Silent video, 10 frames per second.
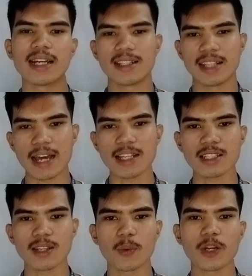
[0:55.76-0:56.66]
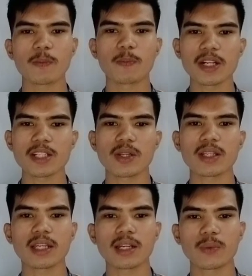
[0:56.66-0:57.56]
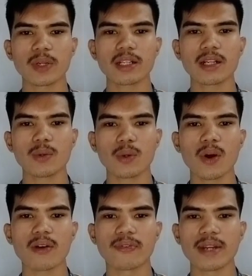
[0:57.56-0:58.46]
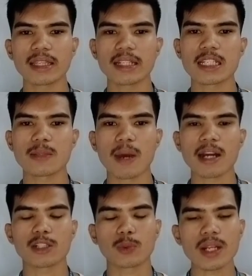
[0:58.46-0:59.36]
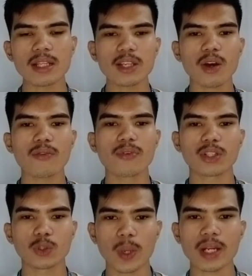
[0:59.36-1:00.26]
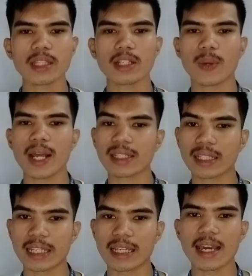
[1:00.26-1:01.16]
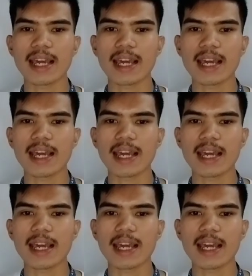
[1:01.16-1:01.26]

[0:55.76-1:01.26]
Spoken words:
Thus, when a person can read the row of letters marked 20 over 20 correctly,